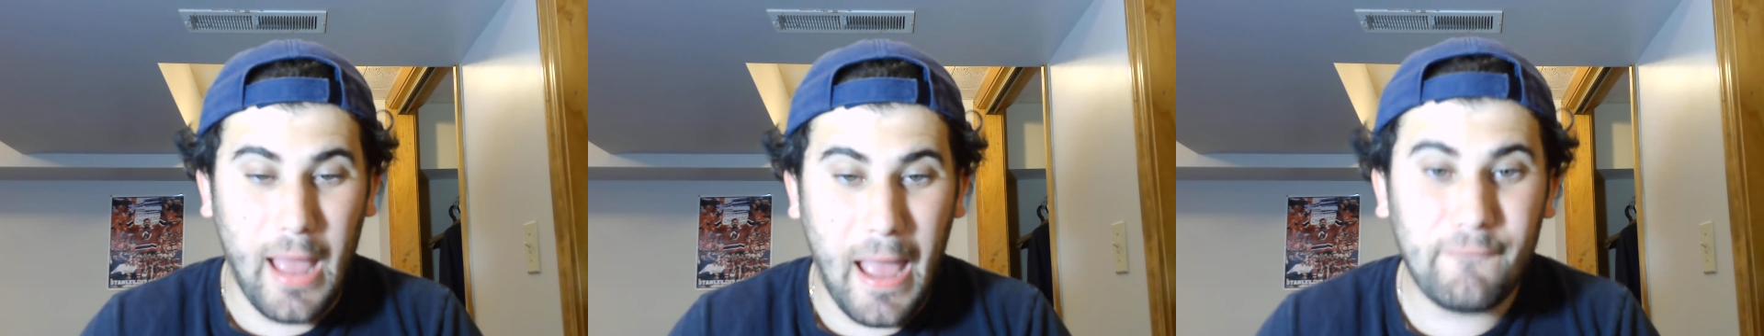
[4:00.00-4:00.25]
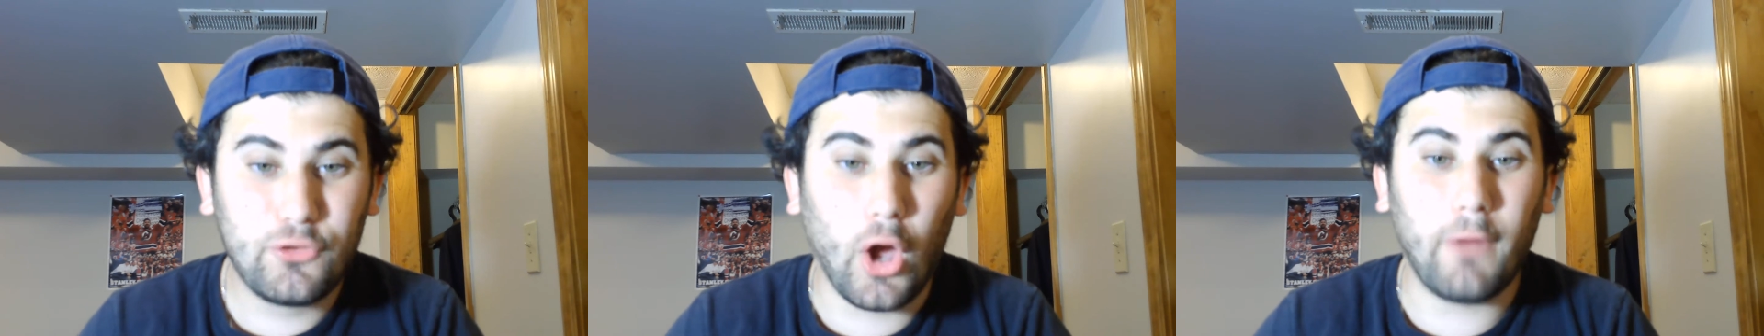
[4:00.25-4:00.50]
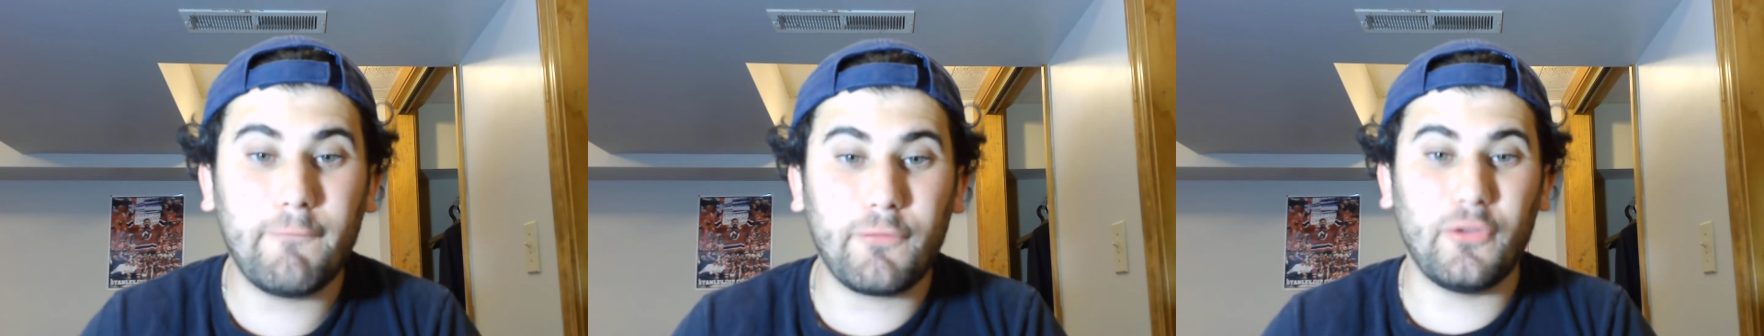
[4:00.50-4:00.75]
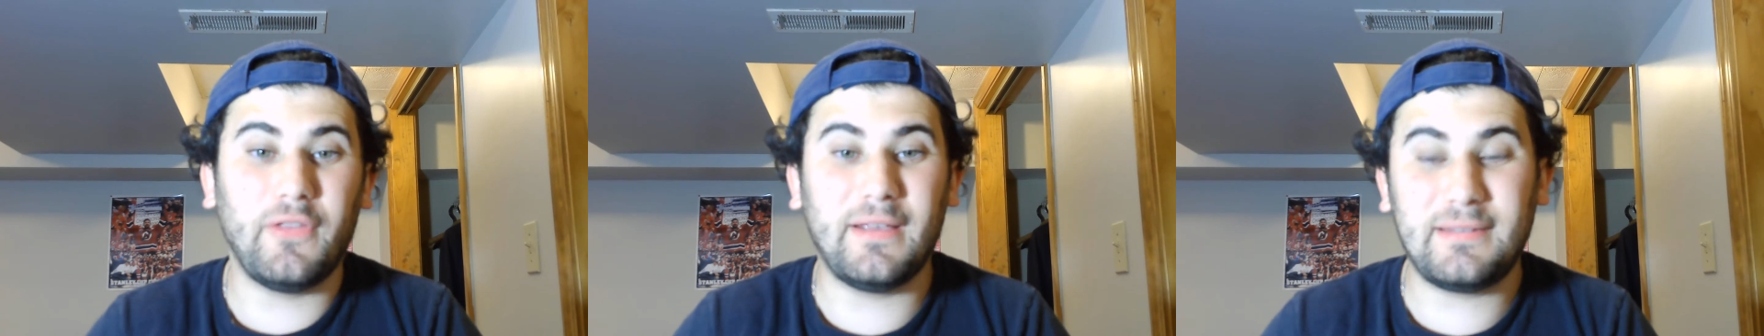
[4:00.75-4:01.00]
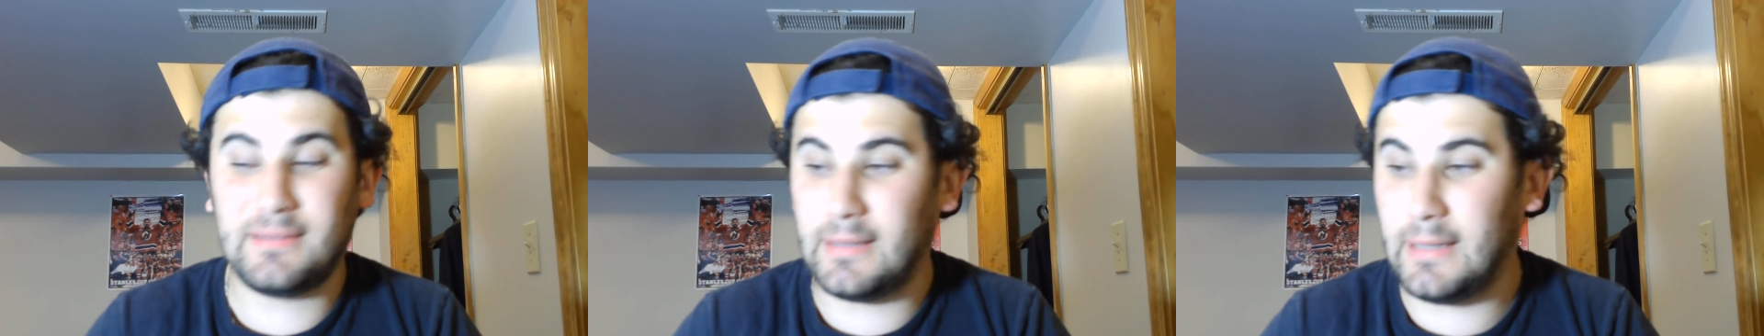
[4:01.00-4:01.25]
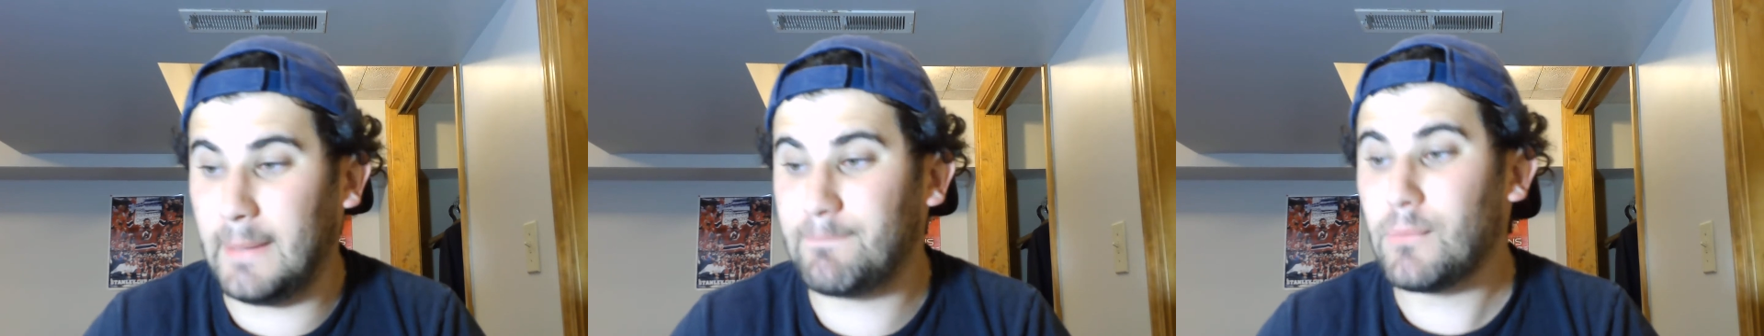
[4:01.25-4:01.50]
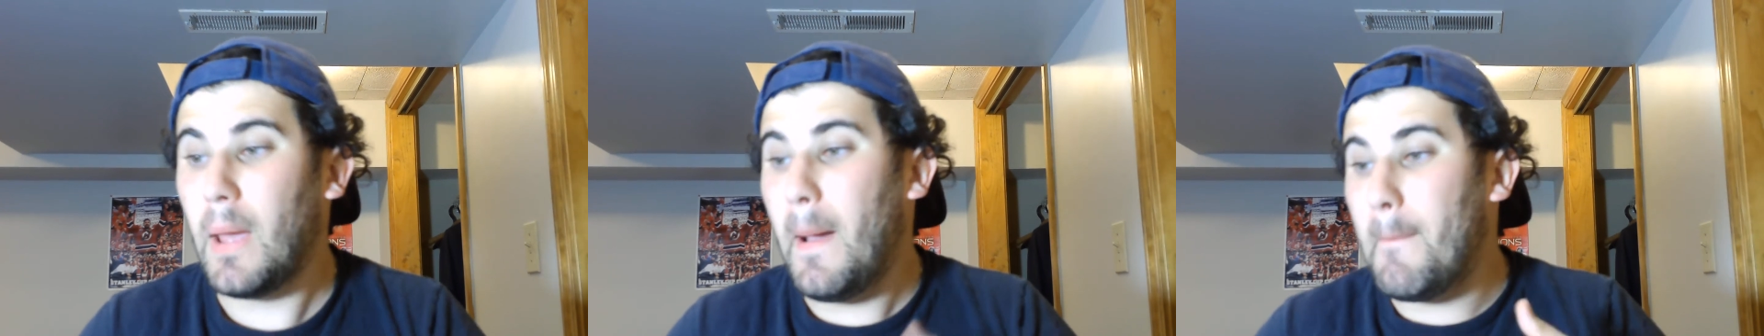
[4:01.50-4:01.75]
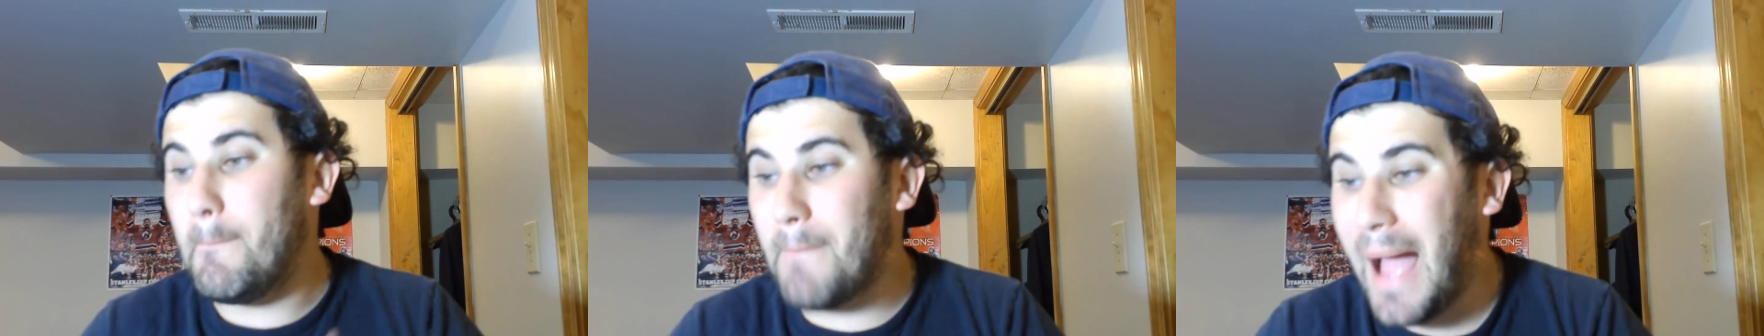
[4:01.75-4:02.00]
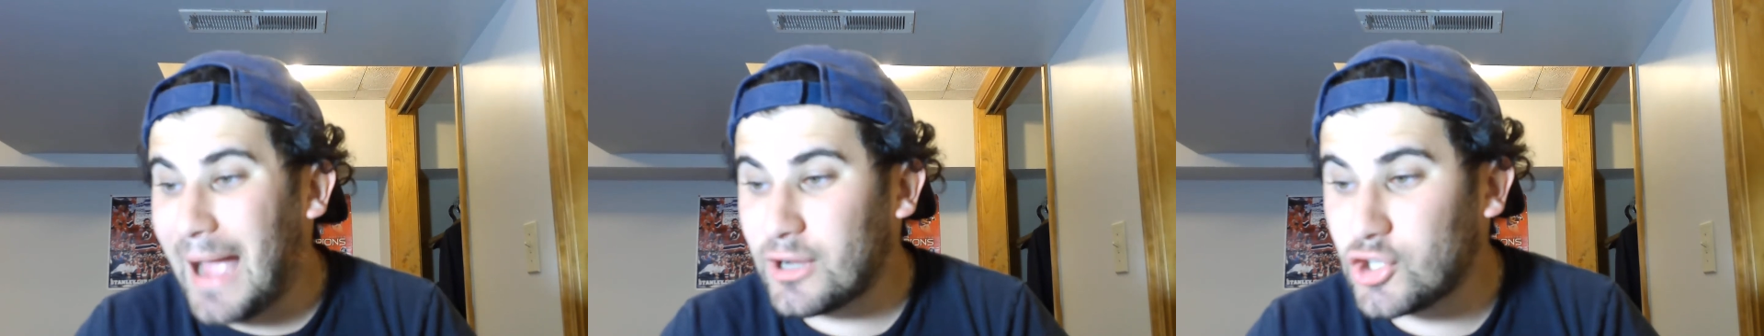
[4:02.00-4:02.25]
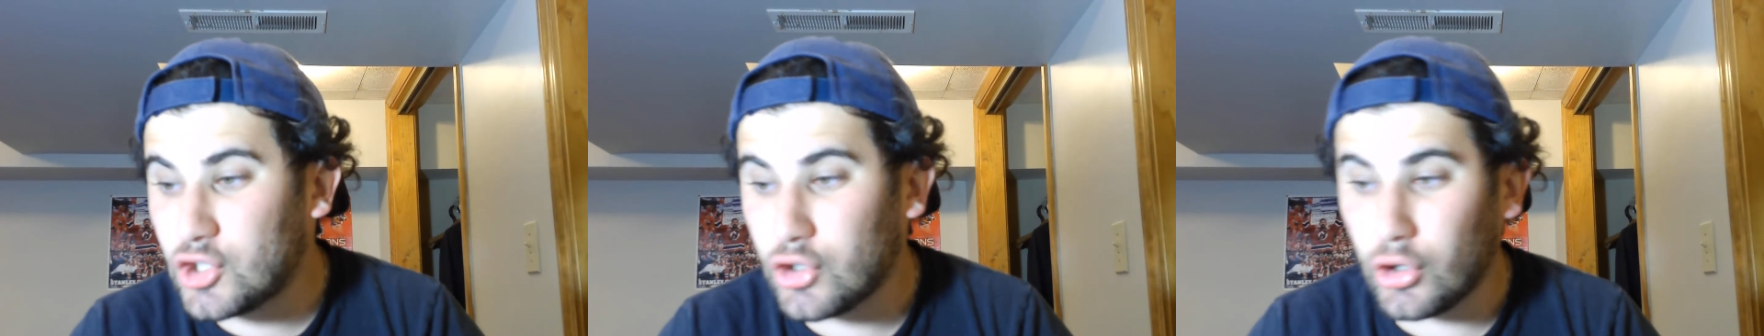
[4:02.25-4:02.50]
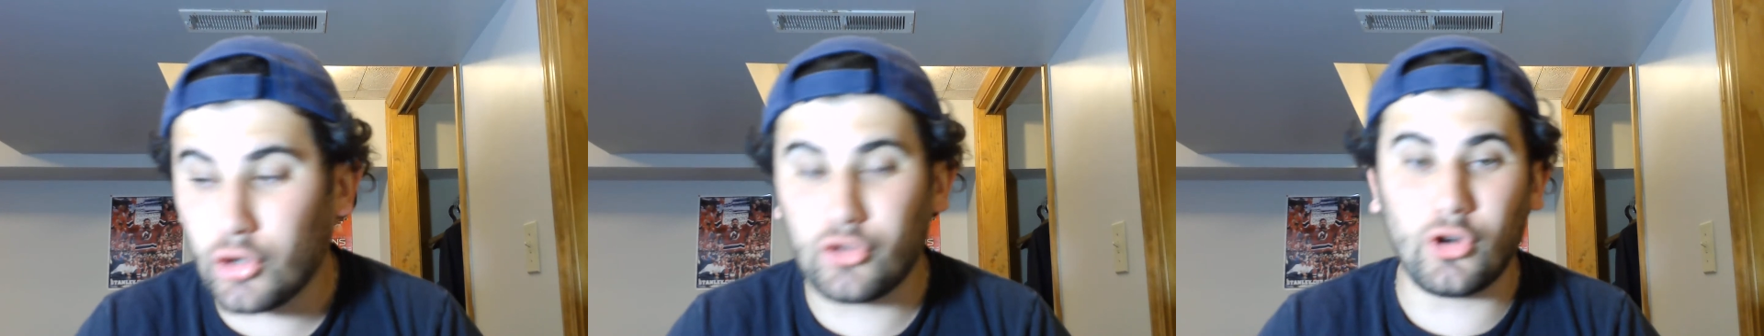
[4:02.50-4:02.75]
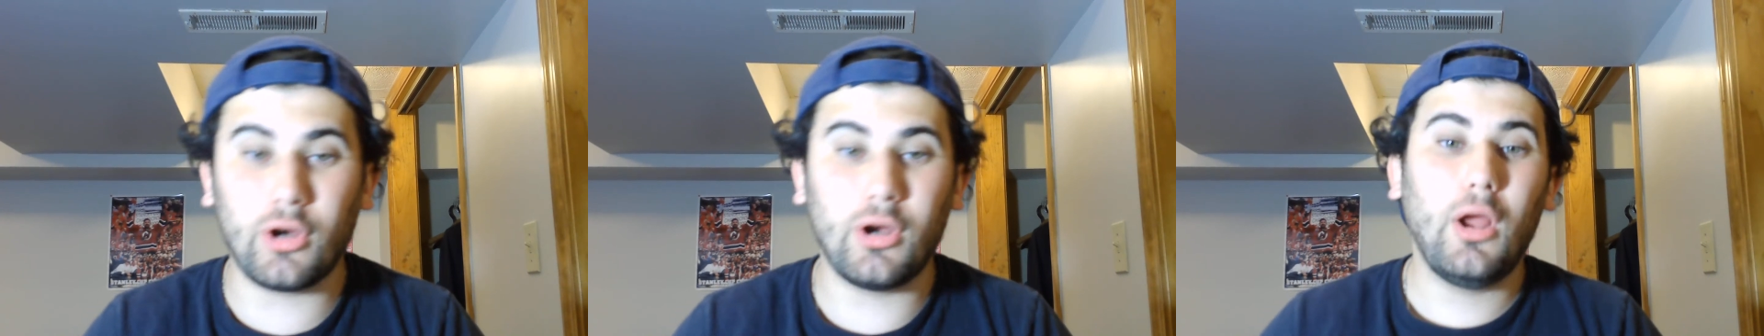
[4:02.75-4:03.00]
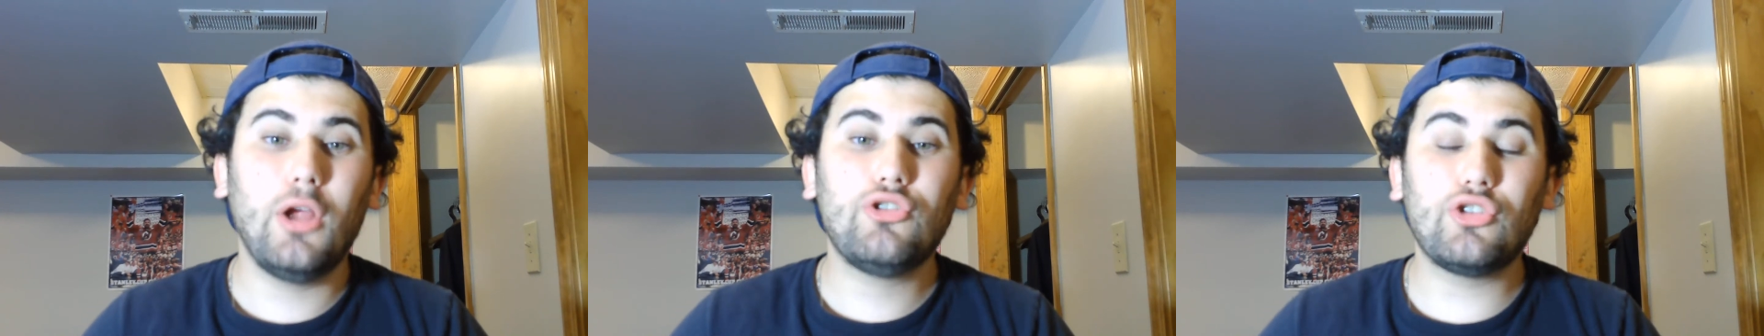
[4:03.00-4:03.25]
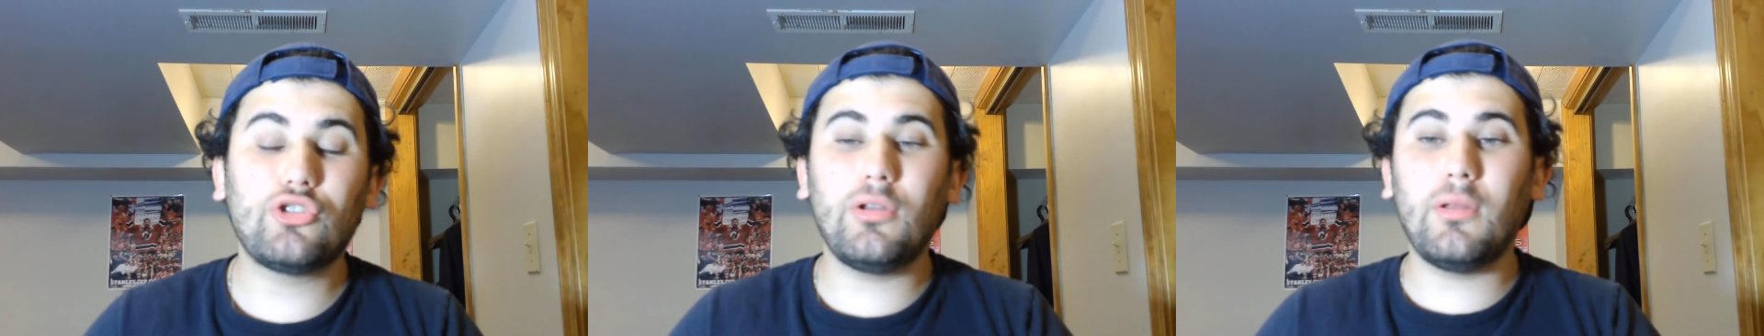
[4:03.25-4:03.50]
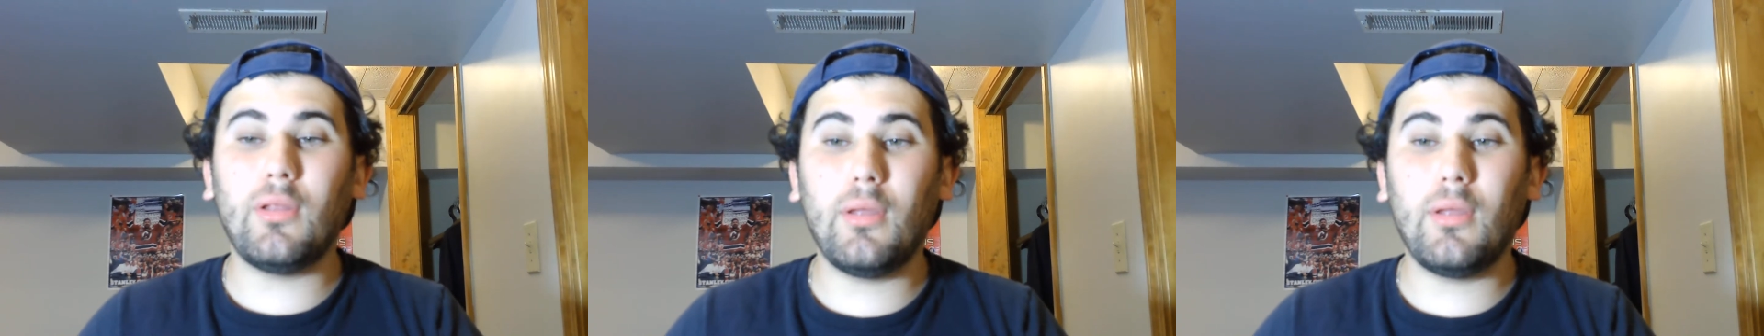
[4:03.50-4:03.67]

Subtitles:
have done for this team. Max Scherzer just